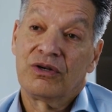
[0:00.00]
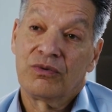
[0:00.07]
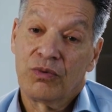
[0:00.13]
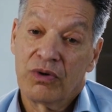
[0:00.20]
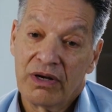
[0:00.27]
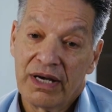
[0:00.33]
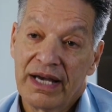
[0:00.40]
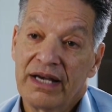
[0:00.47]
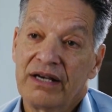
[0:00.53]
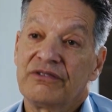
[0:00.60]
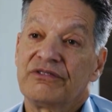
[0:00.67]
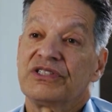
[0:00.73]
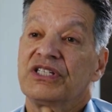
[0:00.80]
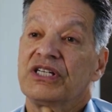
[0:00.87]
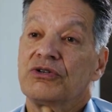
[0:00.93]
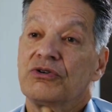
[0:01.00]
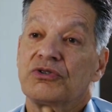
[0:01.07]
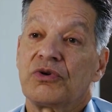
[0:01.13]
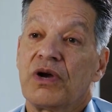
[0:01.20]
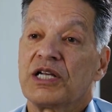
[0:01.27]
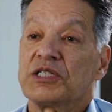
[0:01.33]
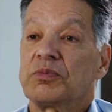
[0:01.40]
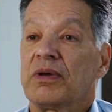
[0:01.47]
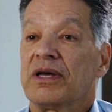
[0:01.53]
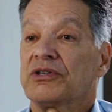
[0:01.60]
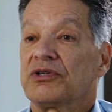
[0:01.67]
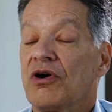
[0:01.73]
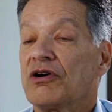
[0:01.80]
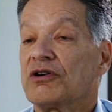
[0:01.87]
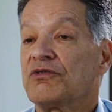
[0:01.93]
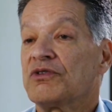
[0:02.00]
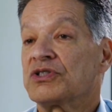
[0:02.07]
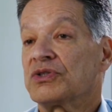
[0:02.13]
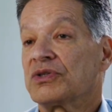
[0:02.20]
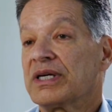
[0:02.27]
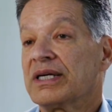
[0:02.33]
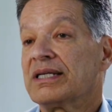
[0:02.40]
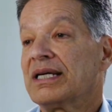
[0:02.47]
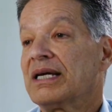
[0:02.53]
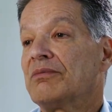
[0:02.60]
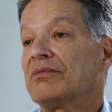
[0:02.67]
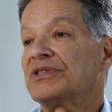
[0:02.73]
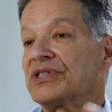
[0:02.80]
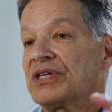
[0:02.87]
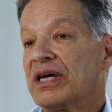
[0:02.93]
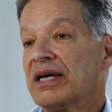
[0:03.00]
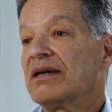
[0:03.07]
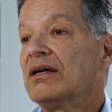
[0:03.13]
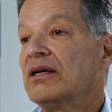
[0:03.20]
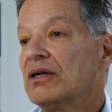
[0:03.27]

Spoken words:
we'll have a xenotransplant or artificial kidney, and we'll say,